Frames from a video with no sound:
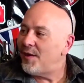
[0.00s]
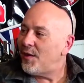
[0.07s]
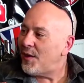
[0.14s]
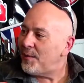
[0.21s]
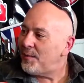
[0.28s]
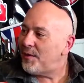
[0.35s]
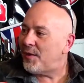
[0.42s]

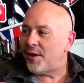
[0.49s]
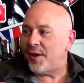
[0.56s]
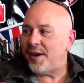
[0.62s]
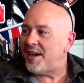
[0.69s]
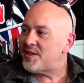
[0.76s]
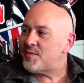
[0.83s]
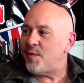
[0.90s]
I'm not an
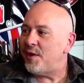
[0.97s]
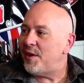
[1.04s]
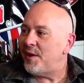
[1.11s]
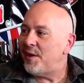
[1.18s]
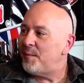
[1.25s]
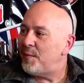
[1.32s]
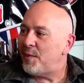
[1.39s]
expert
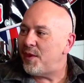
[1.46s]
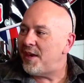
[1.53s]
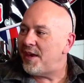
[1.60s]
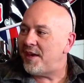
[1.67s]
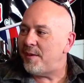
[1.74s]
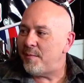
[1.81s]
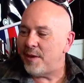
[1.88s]
by
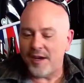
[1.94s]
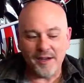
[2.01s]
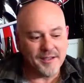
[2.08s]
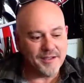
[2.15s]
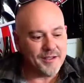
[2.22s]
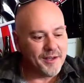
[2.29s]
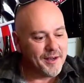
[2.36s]
any means.